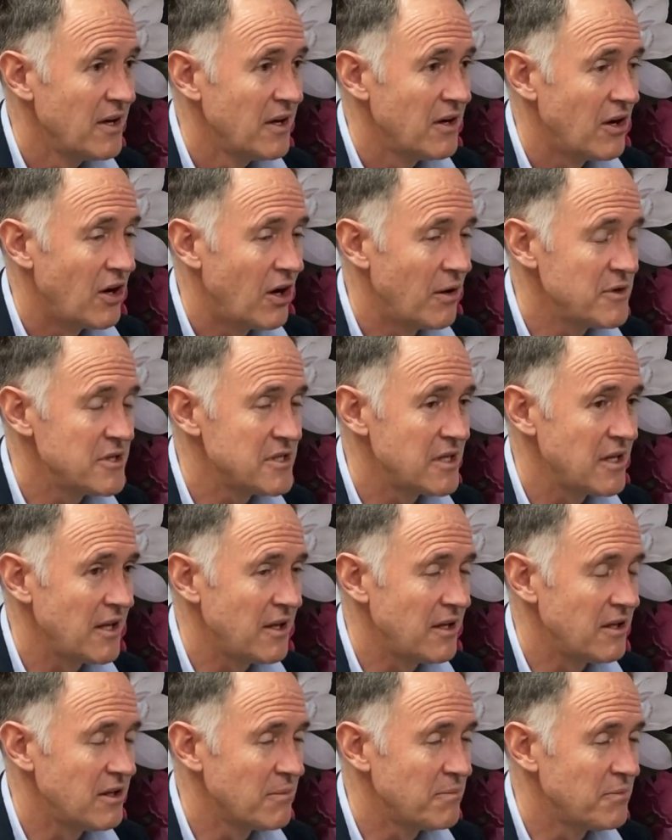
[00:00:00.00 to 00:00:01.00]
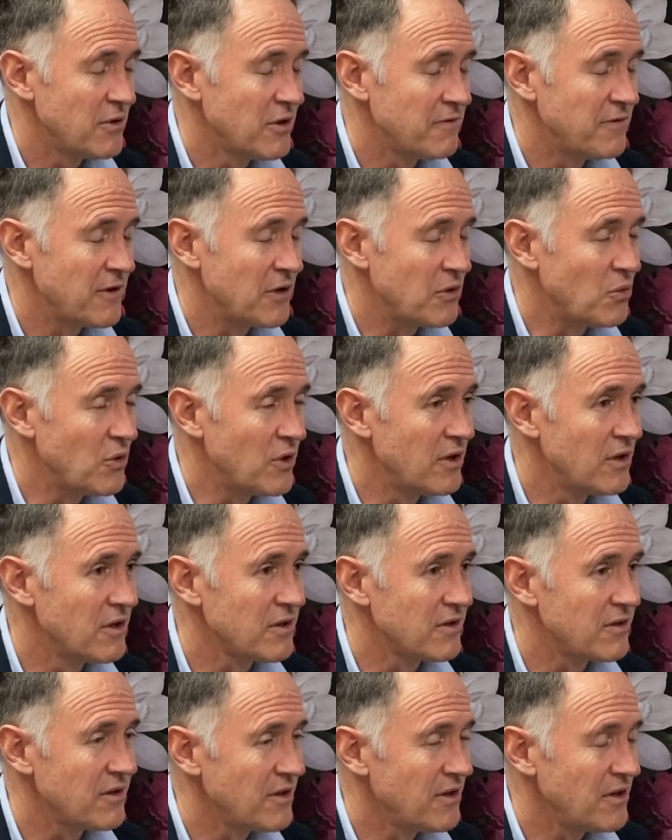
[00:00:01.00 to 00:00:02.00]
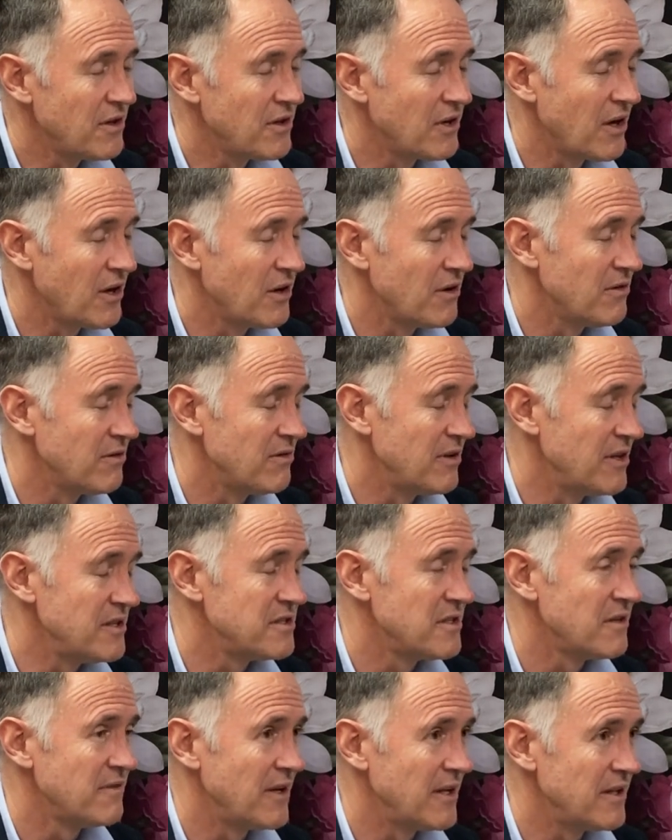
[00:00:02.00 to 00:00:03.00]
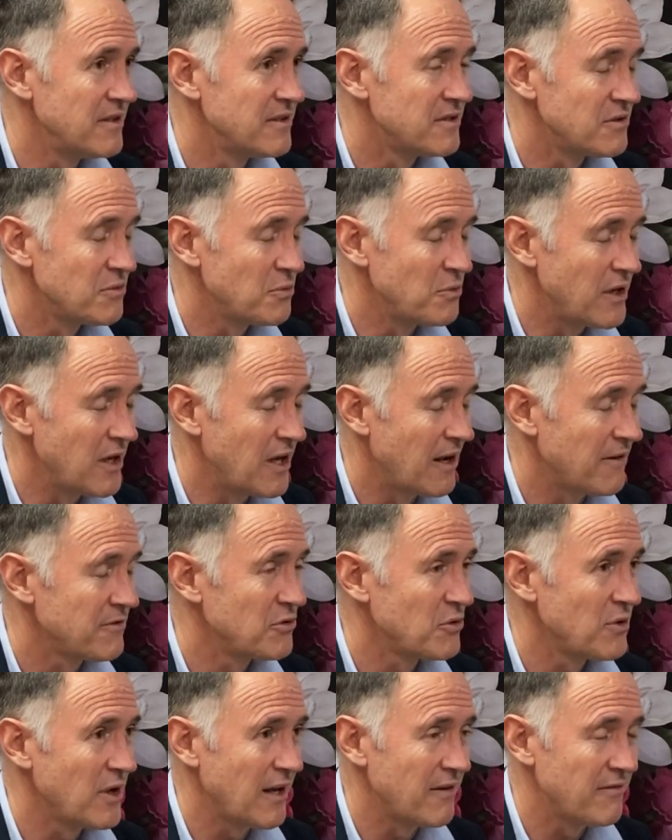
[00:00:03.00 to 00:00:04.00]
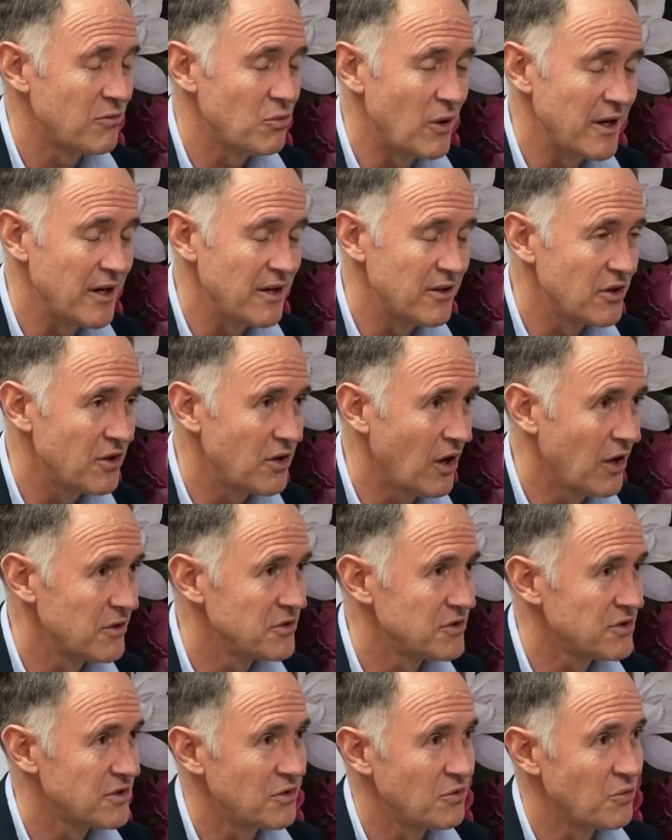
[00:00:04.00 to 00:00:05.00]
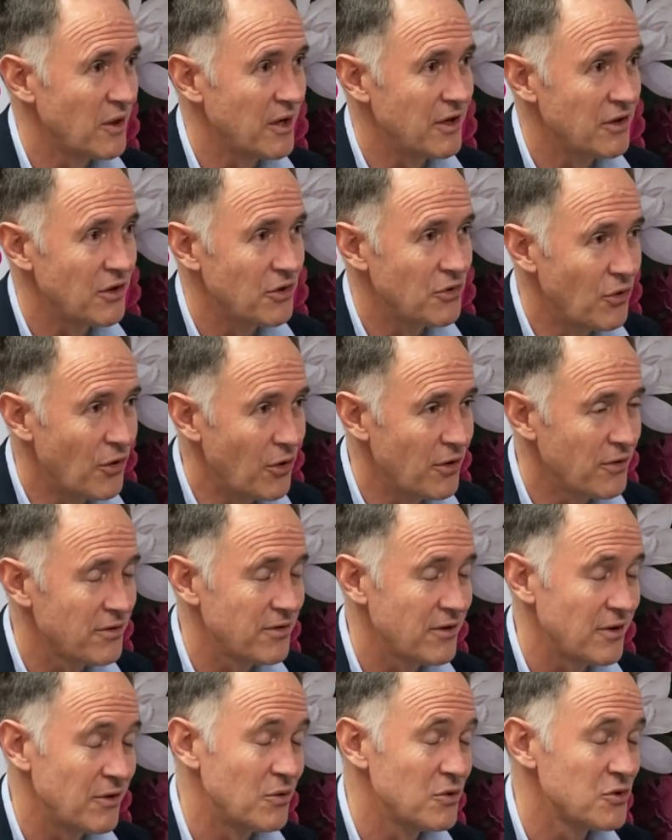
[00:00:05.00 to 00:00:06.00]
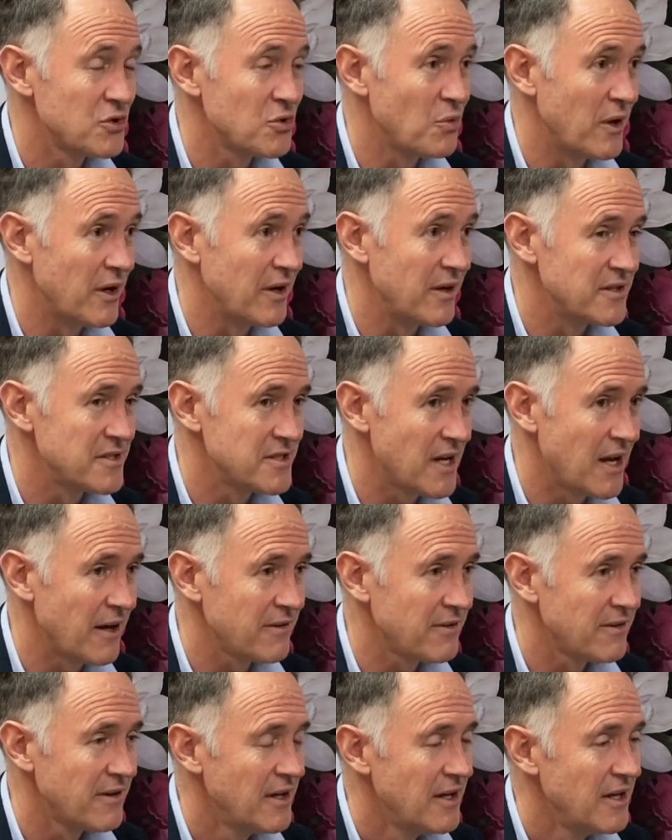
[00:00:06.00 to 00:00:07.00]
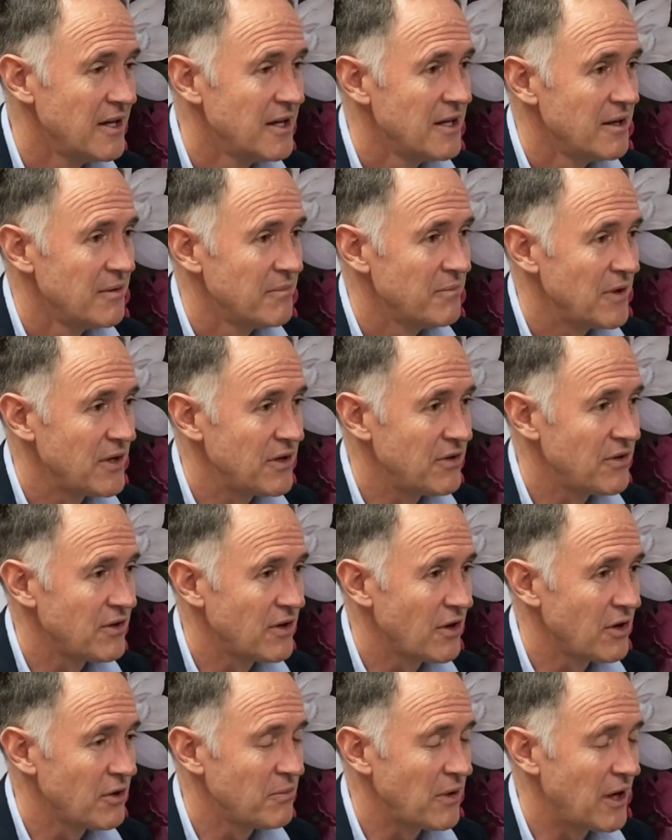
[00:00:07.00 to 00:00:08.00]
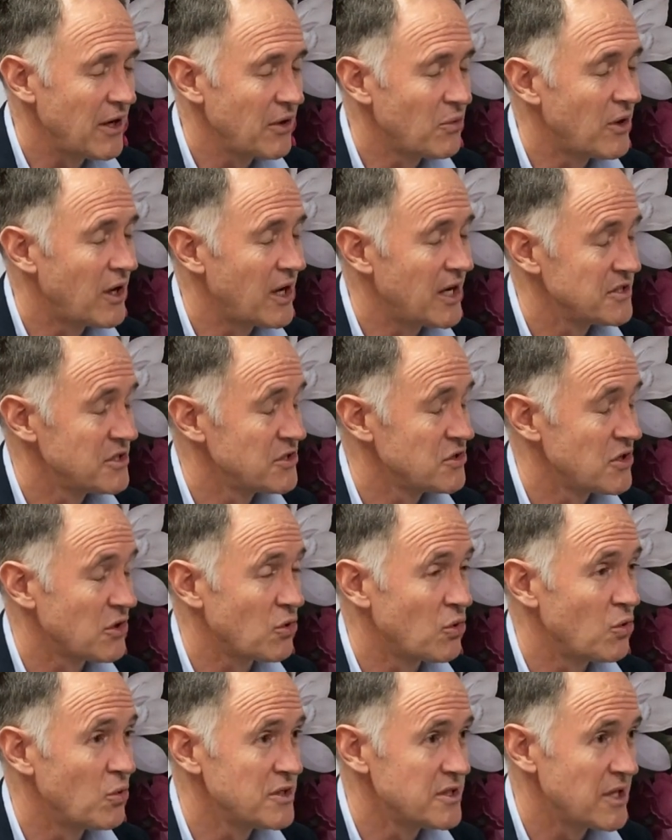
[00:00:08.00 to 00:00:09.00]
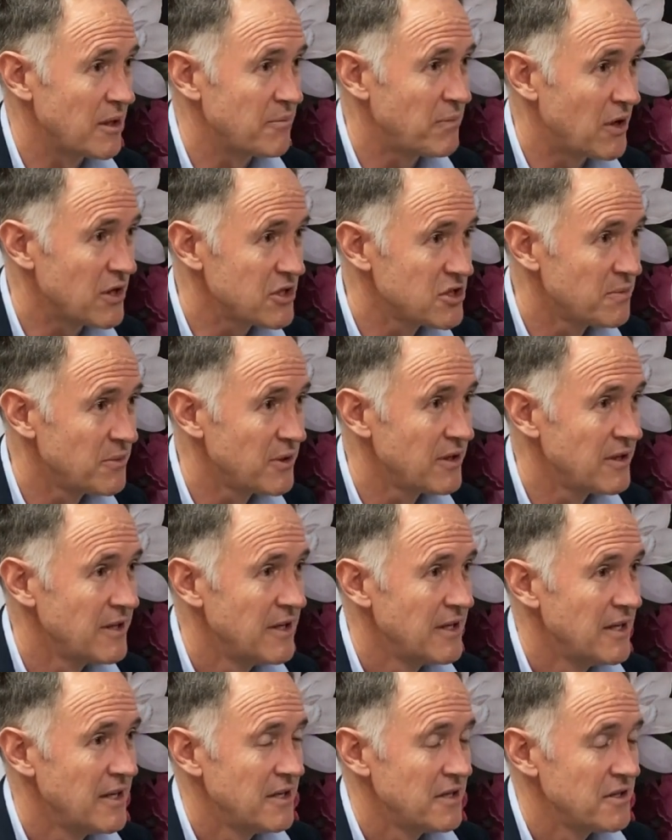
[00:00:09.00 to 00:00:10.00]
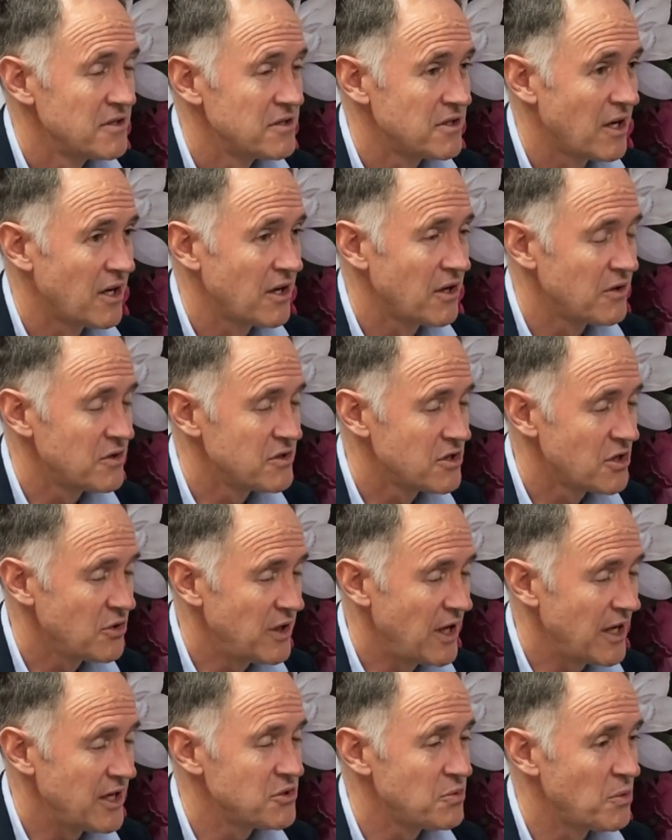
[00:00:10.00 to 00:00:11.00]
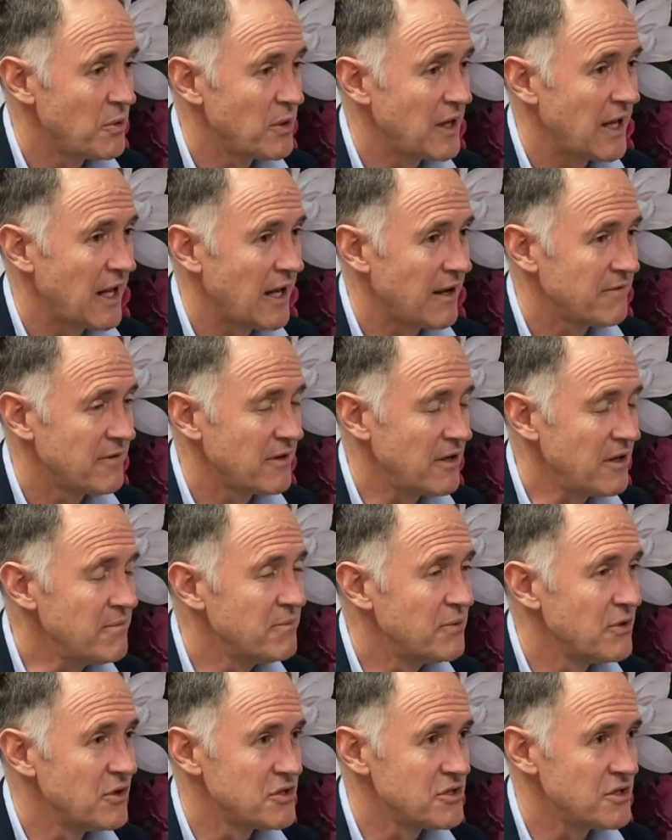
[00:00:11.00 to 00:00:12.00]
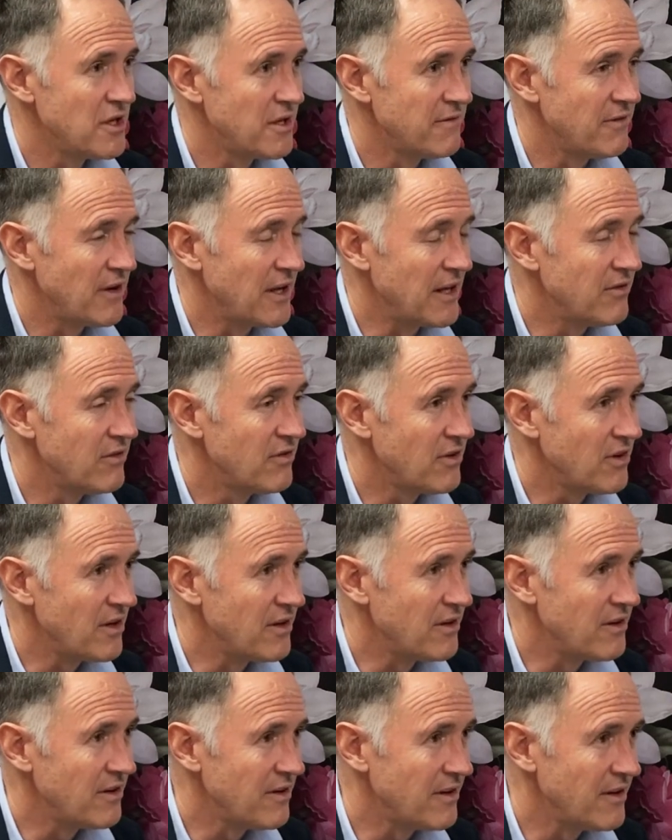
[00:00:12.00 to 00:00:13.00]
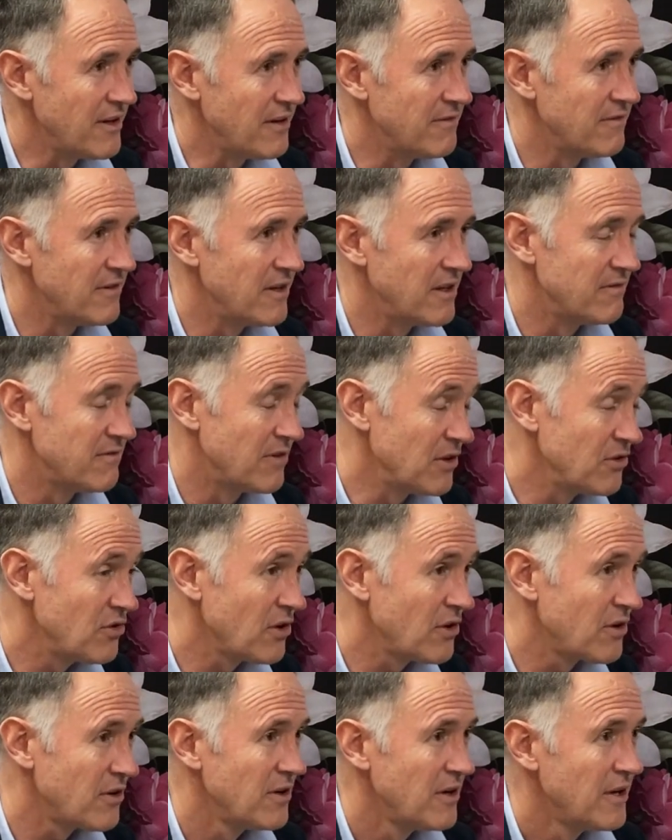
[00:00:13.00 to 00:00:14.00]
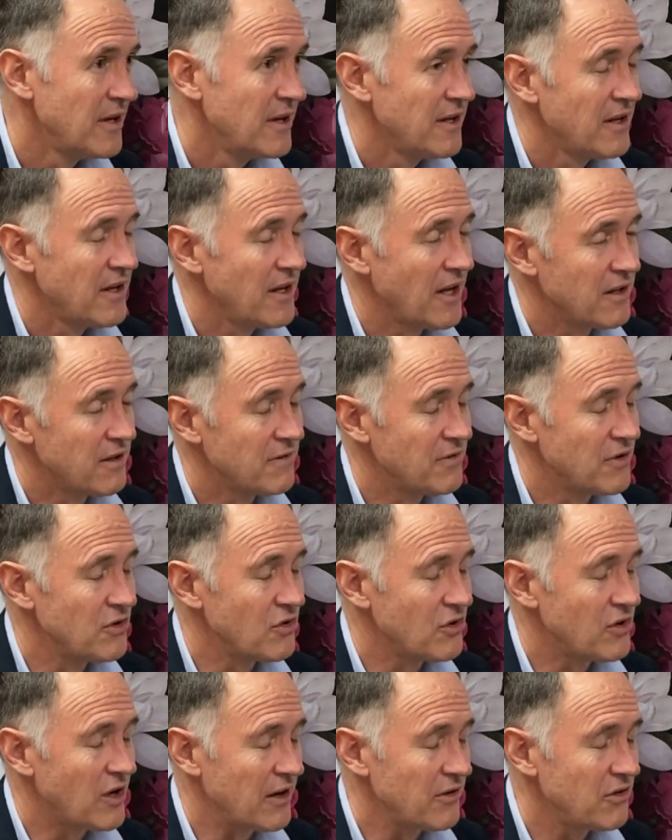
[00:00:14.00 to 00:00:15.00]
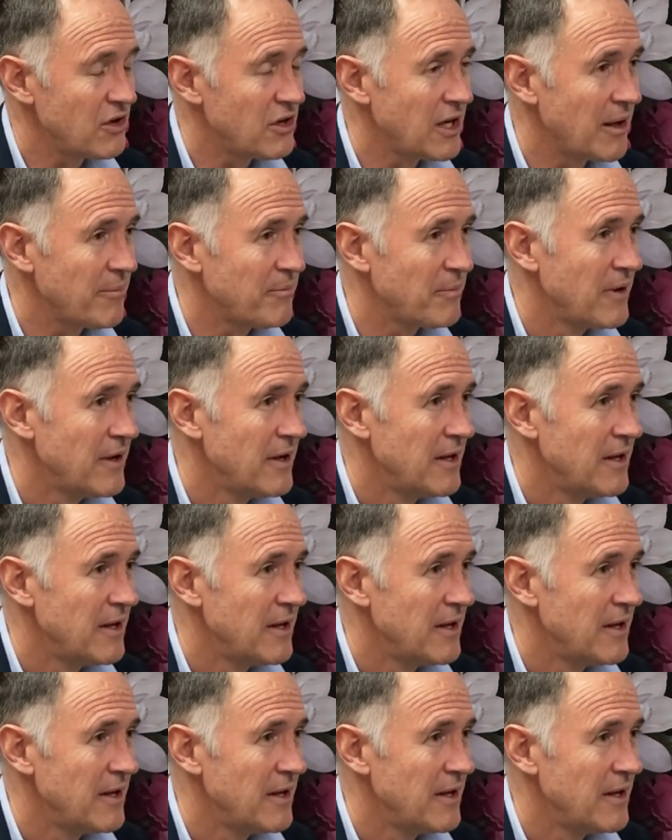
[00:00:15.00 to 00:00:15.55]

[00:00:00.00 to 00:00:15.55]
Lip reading: Obviously, in the perfect world, you know, these events would love to have one at the coast and one in the north and also one in the south. But, you know, money-wise, it's not always that possible. So yes, we will have the in-person event in Windhoek at the Windhoek Country Club.